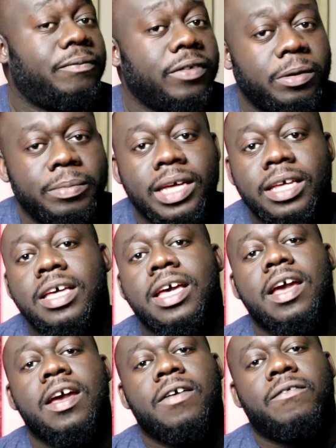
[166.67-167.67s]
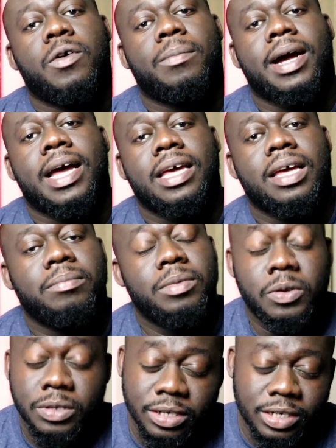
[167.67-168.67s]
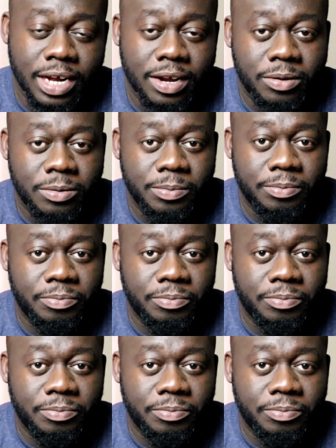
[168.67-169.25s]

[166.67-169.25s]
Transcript: filming for my music channel.